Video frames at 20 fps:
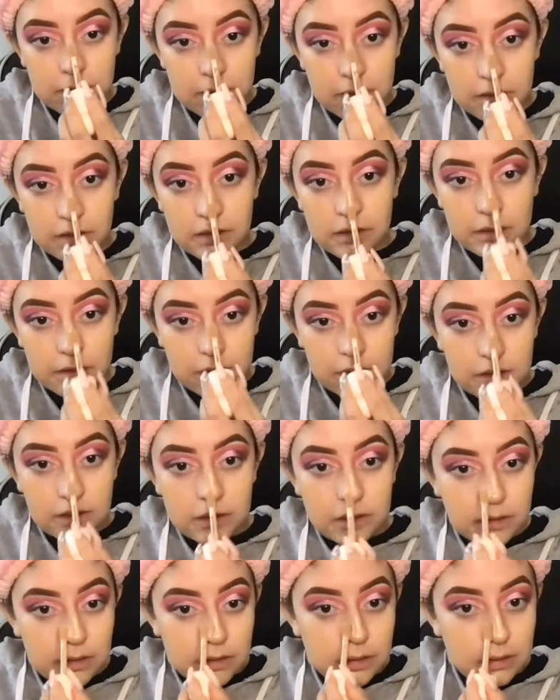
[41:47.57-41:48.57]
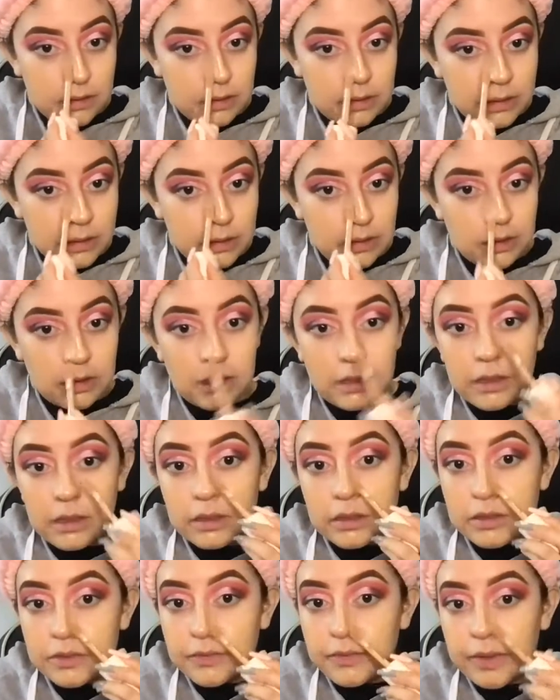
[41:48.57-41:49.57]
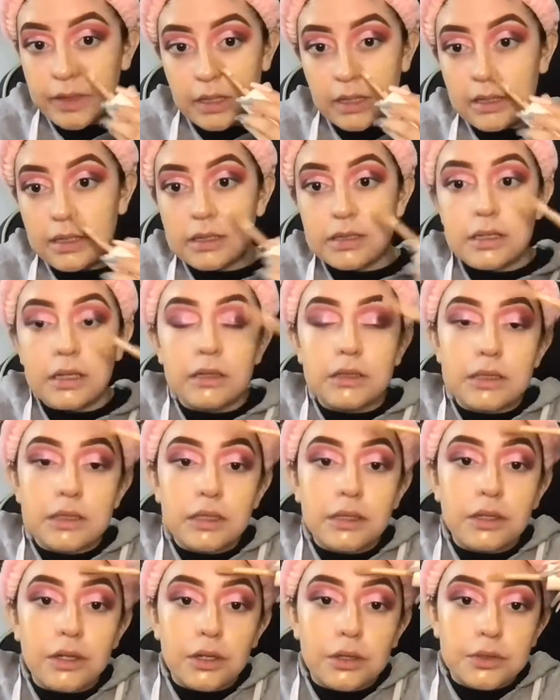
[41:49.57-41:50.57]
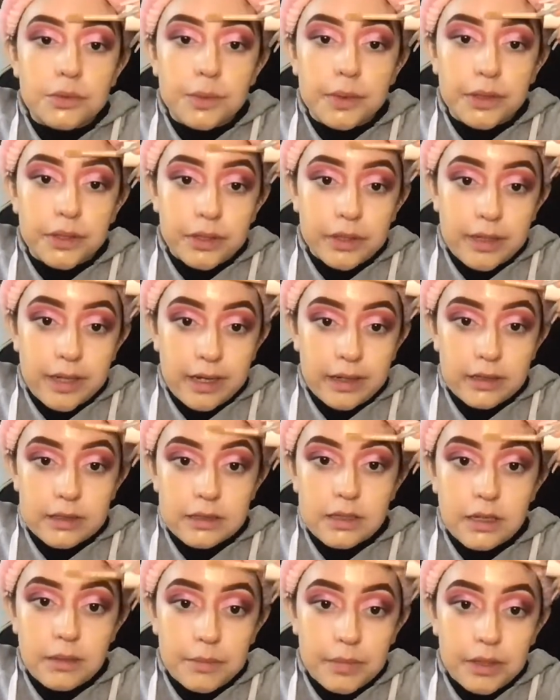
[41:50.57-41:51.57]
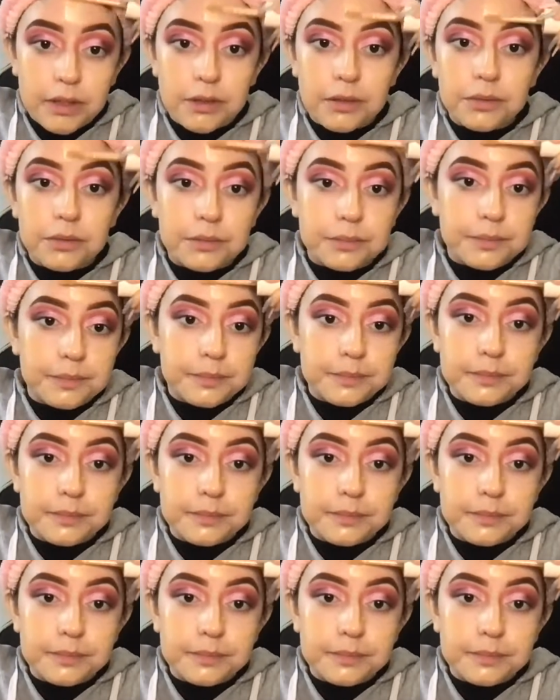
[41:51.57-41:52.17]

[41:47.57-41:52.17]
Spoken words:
no. It's funny because Elsa knows when her dad is coming home.